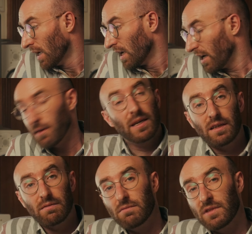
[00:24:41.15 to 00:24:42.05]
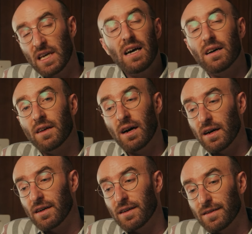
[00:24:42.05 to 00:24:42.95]
I mean,
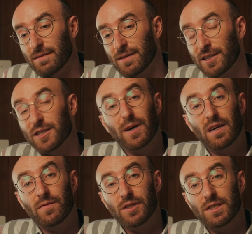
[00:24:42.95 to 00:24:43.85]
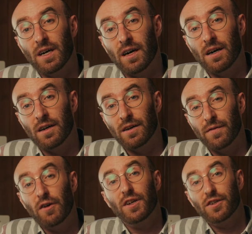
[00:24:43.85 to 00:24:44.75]
yeah, Into the SpiderVerse,
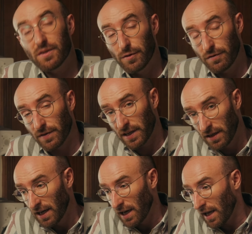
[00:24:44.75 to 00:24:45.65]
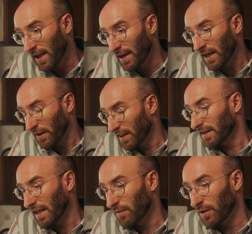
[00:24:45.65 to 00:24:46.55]
very good movie. And I
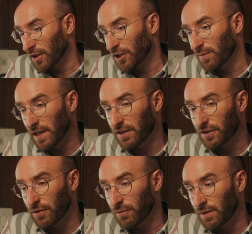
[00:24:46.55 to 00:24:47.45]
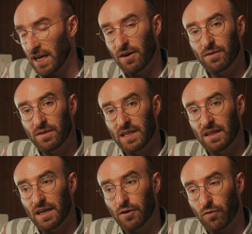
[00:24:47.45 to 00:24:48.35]
think that really just speaks to
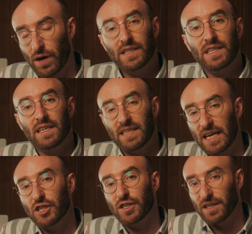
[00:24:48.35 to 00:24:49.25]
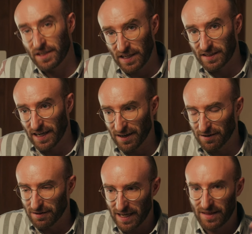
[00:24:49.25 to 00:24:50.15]
the crazy attention to
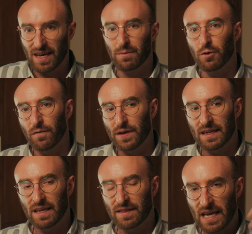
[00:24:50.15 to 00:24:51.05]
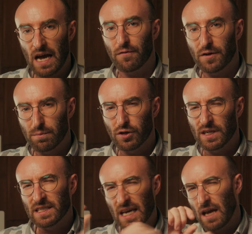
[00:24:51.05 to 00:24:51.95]
detail in that movie and the effort put
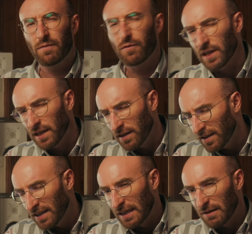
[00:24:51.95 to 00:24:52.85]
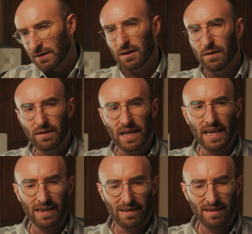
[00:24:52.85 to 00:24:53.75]
into every little
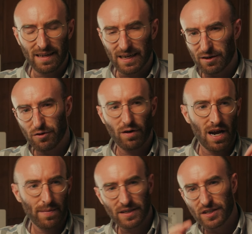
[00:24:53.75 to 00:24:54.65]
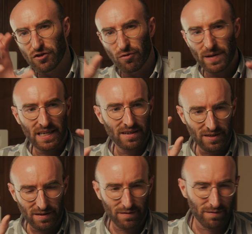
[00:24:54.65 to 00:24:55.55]
thing and like cramming so many just